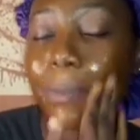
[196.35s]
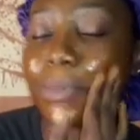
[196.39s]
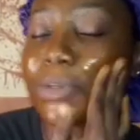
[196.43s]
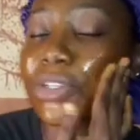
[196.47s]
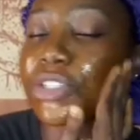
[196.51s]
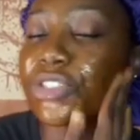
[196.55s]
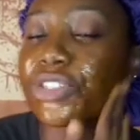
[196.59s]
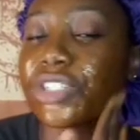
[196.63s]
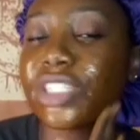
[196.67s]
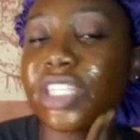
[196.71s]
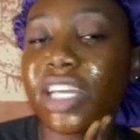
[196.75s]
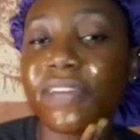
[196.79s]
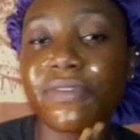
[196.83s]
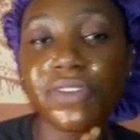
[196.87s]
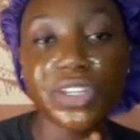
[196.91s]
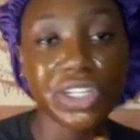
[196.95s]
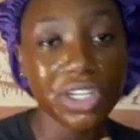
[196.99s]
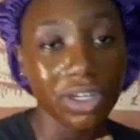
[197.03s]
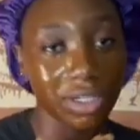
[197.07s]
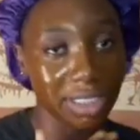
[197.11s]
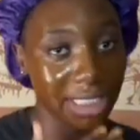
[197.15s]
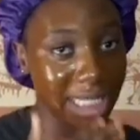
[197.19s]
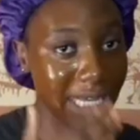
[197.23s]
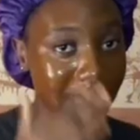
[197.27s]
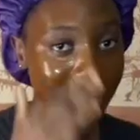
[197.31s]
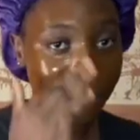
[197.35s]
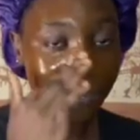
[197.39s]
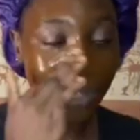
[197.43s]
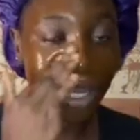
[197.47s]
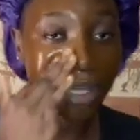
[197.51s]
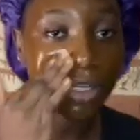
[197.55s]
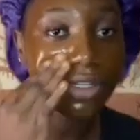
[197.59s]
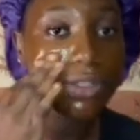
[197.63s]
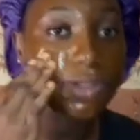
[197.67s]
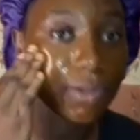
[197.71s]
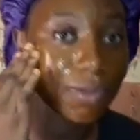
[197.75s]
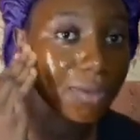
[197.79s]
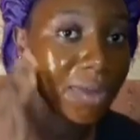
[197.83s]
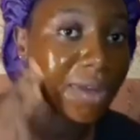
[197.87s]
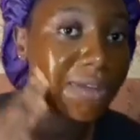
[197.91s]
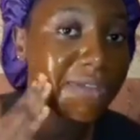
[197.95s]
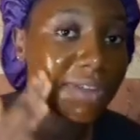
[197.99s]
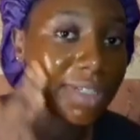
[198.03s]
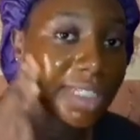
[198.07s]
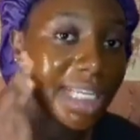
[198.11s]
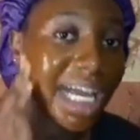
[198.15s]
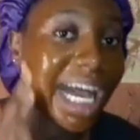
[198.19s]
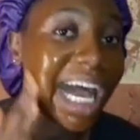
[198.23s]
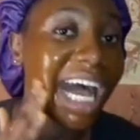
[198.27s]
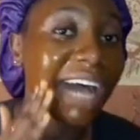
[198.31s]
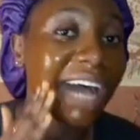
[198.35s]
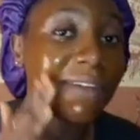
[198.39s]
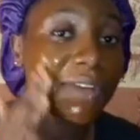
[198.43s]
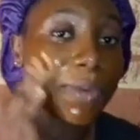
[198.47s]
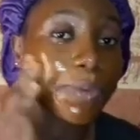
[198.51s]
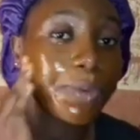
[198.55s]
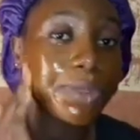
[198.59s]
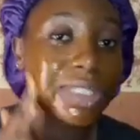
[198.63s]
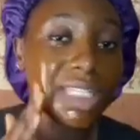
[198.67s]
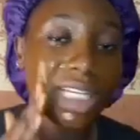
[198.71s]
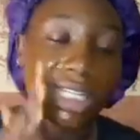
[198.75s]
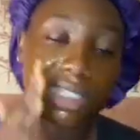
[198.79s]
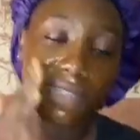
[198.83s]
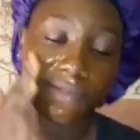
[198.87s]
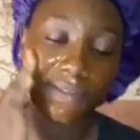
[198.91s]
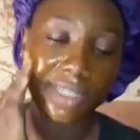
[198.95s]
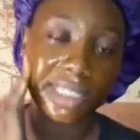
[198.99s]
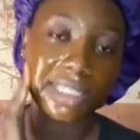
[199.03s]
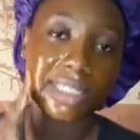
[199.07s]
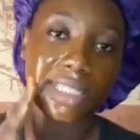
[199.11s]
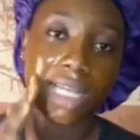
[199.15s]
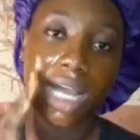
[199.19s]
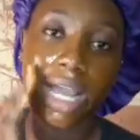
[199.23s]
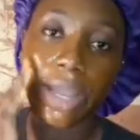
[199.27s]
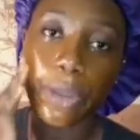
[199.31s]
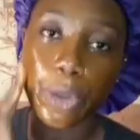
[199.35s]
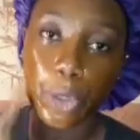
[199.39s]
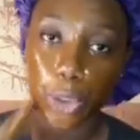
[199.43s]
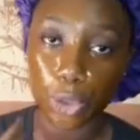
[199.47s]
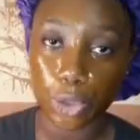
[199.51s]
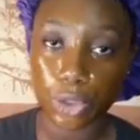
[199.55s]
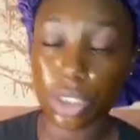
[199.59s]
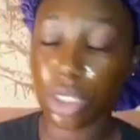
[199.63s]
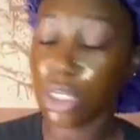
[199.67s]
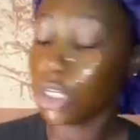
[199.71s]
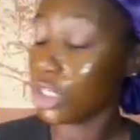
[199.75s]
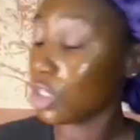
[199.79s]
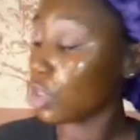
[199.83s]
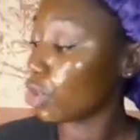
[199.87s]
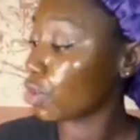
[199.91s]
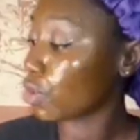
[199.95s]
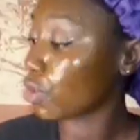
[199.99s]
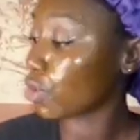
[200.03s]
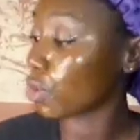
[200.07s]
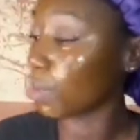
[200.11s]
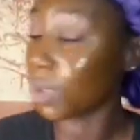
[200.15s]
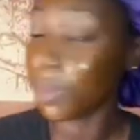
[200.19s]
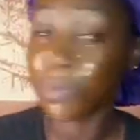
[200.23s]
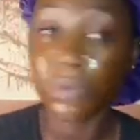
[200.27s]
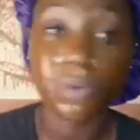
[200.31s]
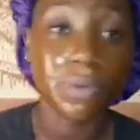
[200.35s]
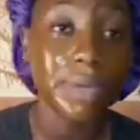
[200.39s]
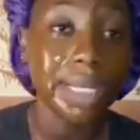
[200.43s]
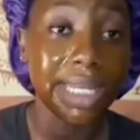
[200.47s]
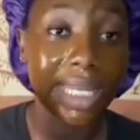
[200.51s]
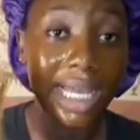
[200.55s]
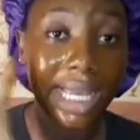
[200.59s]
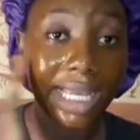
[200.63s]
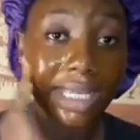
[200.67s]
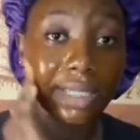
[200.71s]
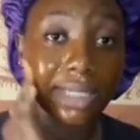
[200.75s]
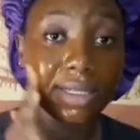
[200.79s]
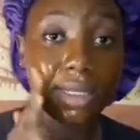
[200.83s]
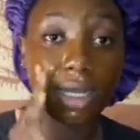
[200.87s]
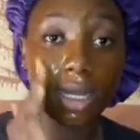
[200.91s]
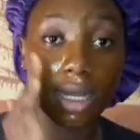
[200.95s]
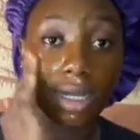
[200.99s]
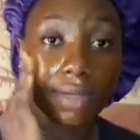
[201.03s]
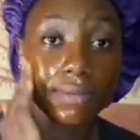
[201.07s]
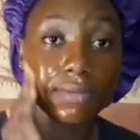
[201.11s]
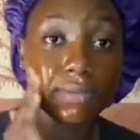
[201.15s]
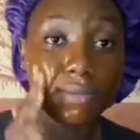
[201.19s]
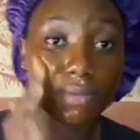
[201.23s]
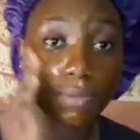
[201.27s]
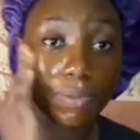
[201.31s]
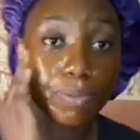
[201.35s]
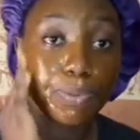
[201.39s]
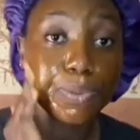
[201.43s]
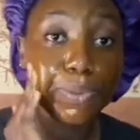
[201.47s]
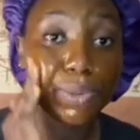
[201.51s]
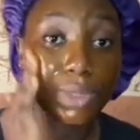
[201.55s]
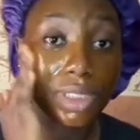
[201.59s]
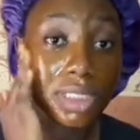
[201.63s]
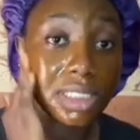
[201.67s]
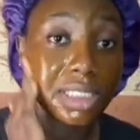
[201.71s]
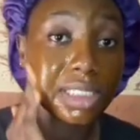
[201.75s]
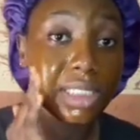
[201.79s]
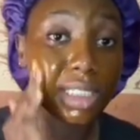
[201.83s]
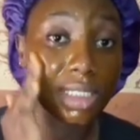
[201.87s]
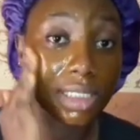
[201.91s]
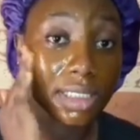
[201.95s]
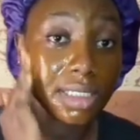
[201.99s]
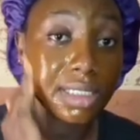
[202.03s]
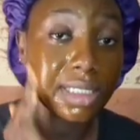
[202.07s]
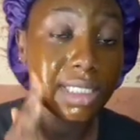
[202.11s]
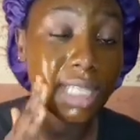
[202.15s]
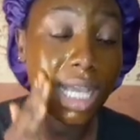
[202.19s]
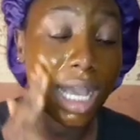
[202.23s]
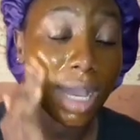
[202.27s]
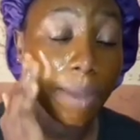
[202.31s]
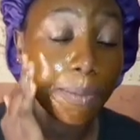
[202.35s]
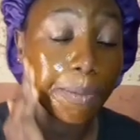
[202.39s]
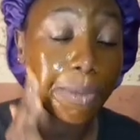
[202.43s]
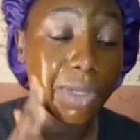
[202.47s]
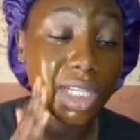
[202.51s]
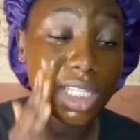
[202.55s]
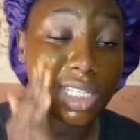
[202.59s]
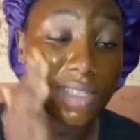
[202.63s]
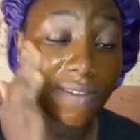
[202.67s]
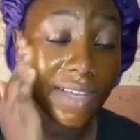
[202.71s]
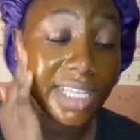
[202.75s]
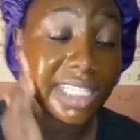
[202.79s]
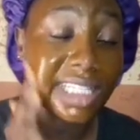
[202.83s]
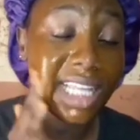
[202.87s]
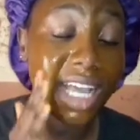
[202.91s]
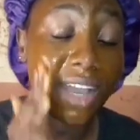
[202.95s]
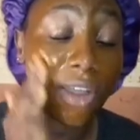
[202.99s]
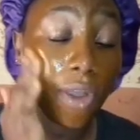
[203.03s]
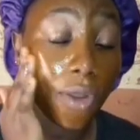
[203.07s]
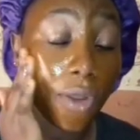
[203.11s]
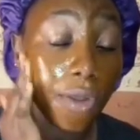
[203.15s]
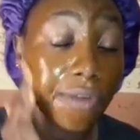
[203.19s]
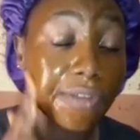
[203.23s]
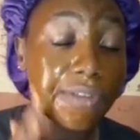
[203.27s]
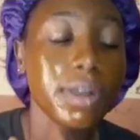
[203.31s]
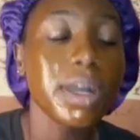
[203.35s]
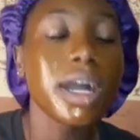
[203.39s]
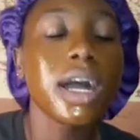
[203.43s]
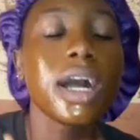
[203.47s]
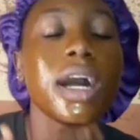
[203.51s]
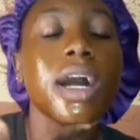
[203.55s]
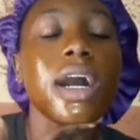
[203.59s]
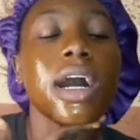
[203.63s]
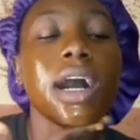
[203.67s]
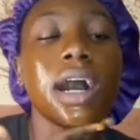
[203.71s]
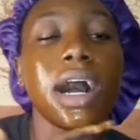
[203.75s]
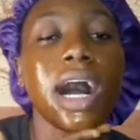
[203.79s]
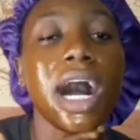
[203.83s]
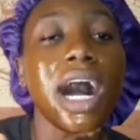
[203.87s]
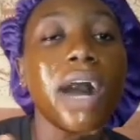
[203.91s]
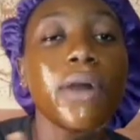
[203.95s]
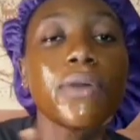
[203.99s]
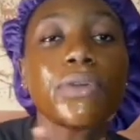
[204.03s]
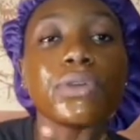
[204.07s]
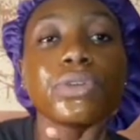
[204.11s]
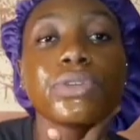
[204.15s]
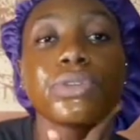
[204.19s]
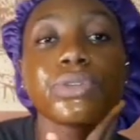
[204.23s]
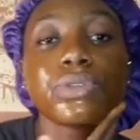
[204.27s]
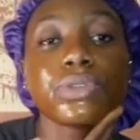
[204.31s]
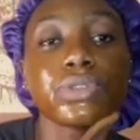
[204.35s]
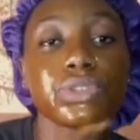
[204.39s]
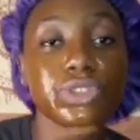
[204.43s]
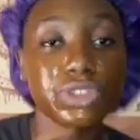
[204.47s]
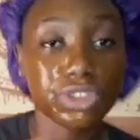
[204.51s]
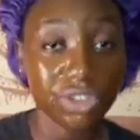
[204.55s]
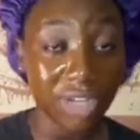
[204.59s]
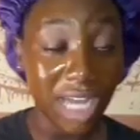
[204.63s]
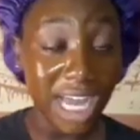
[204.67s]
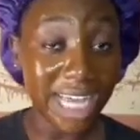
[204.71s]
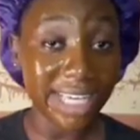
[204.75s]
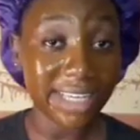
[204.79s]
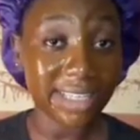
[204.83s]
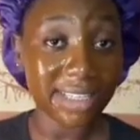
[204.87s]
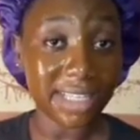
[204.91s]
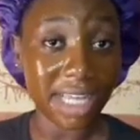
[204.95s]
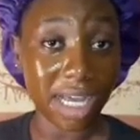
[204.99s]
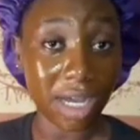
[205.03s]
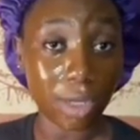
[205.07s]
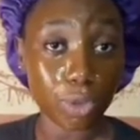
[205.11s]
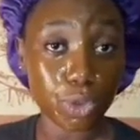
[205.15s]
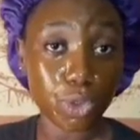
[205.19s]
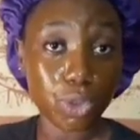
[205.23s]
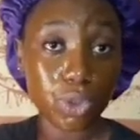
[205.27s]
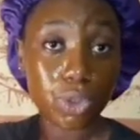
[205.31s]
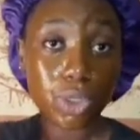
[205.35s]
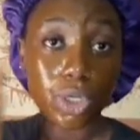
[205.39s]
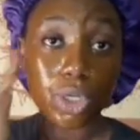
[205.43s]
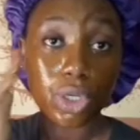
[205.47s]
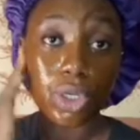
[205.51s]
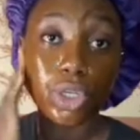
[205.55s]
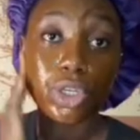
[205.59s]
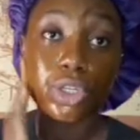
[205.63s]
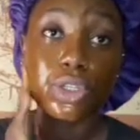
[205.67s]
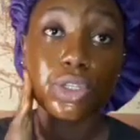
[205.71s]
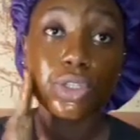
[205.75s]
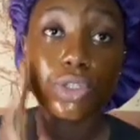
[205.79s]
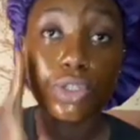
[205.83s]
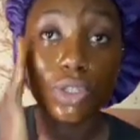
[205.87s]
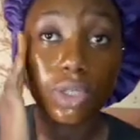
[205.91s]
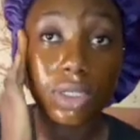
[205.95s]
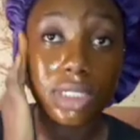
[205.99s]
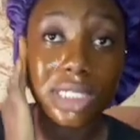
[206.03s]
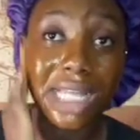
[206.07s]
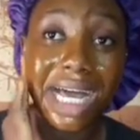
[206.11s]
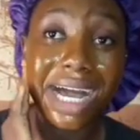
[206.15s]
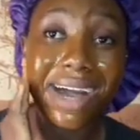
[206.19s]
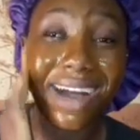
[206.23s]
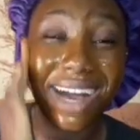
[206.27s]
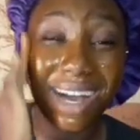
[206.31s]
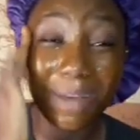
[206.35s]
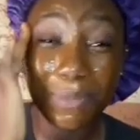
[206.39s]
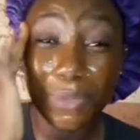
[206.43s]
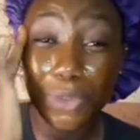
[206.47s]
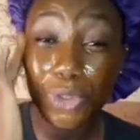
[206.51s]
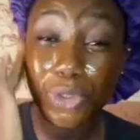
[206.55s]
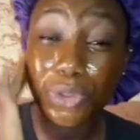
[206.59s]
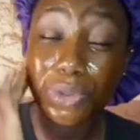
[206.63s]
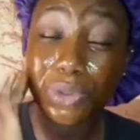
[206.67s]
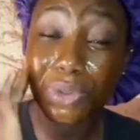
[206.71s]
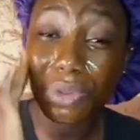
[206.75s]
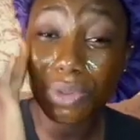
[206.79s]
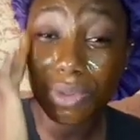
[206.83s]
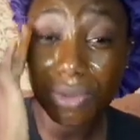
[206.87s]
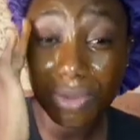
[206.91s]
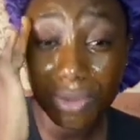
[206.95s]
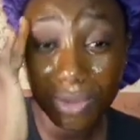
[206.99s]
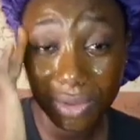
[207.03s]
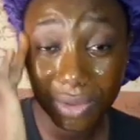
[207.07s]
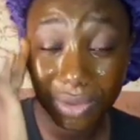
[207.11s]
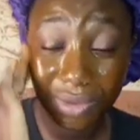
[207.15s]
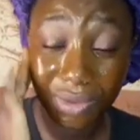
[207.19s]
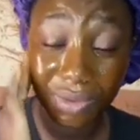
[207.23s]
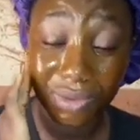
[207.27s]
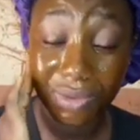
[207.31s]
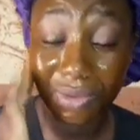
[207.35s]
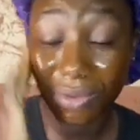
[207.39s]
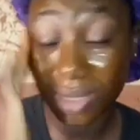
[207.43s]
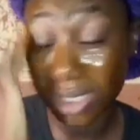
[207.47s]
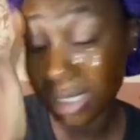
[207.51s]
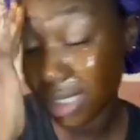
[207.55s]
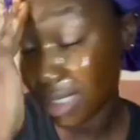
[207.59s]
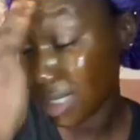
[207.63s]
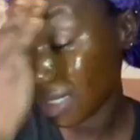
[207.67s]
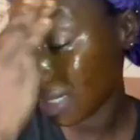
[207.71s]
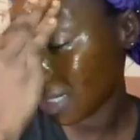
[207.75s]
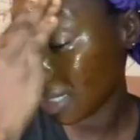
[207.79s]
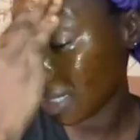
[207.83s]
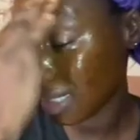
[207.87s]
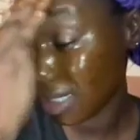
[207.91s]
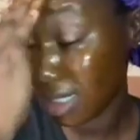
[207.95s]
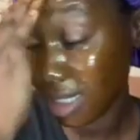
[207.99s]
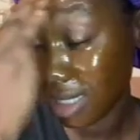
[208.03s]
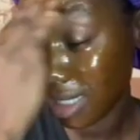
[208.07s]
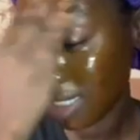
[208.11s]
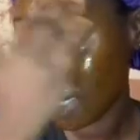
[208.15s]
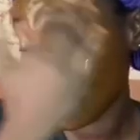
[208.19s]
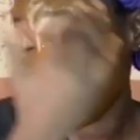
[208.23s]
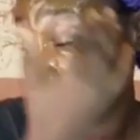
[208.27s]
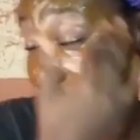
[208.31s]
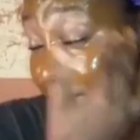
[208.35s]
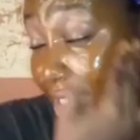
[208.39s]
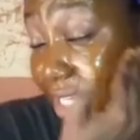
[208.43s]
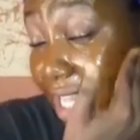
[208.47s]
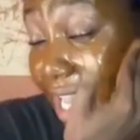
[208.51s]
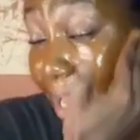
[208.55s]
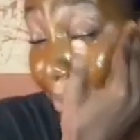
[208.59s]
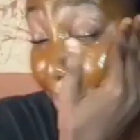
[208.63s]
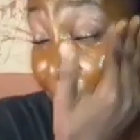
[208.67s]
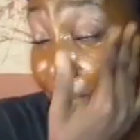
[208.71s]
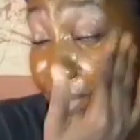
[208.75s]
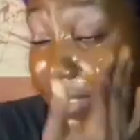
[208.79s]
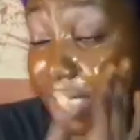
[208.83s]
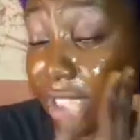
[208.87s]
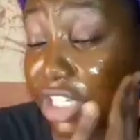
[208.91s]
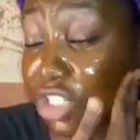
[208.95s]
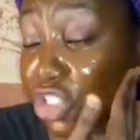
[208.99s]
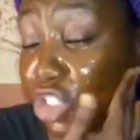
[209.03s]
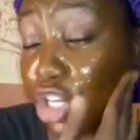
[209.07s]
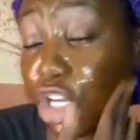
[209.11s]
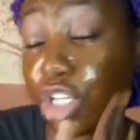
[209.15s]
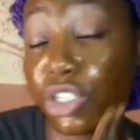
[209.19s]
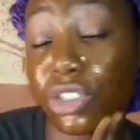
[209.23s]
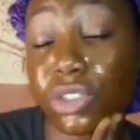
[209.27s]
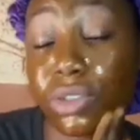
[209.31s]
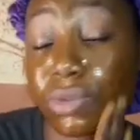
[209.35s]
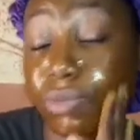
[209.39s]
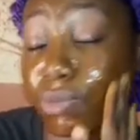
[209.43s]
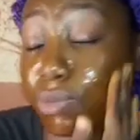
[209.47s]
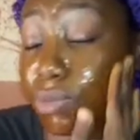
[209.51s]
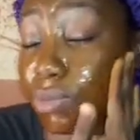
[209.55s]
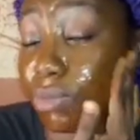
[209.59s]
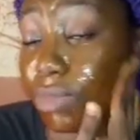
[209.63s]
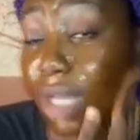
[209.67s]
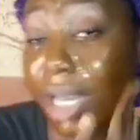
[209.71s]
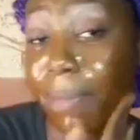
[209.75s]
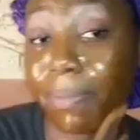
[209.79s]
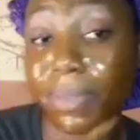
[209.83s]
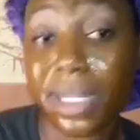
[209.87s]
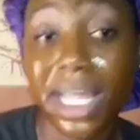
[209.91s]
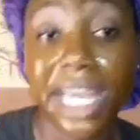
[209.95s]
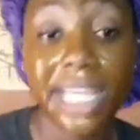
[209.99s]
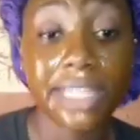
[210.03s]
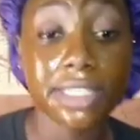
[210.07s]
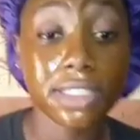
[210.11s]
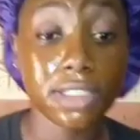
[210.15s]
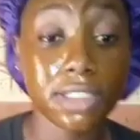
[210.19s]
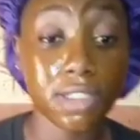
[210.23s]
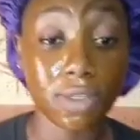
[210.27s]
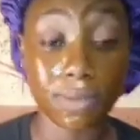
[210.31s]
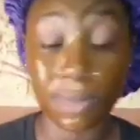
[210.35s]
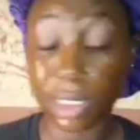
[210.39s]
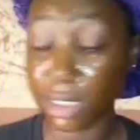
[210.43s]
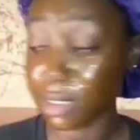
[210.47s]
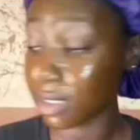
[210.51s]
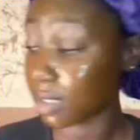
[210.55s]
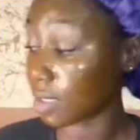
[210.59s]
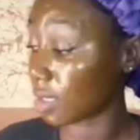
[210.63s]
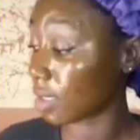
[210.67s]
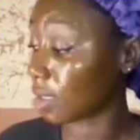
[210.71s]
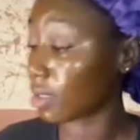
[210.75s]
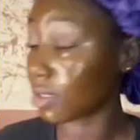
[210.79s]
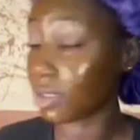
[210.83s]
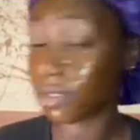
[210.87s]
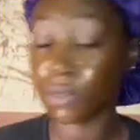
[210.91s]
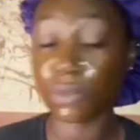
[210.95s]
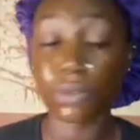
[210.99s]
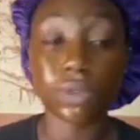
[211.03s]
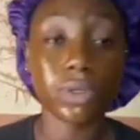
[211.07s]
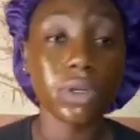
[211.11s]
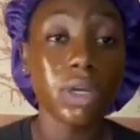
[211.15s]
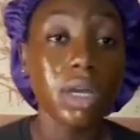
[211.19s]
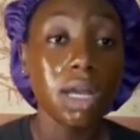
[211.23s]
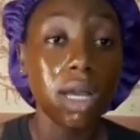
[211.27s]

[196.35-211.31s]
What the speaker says: be doing a video on that very soon, but for now I have a protective hairstyle on. So maybe when I put this protective hairstyle off, I will try it out. So now I'm through with the application, applying it on my skin. So